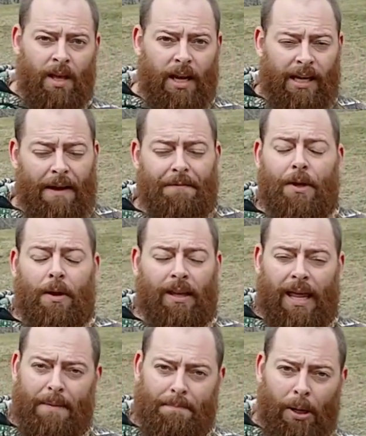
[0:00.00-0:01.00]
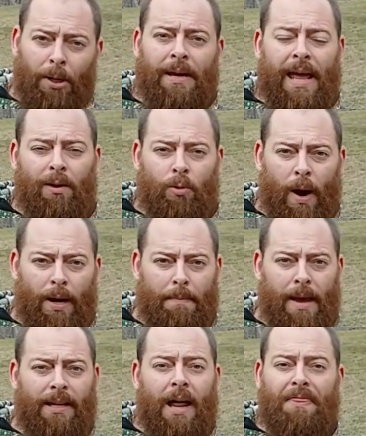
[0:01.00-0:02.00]
and I've let it burn down quite a
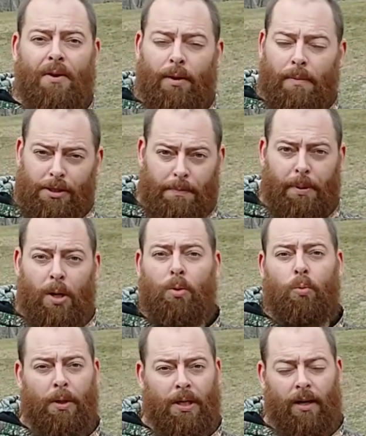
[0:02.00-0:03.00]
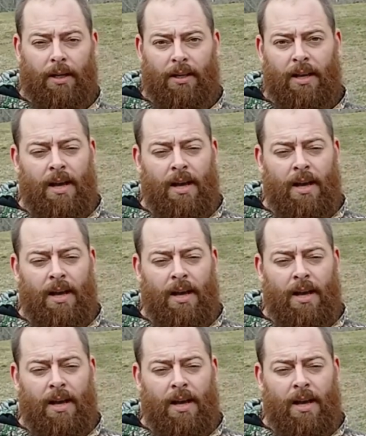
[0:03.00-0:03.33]
bit, and I throwed a bunch of punk wood on it.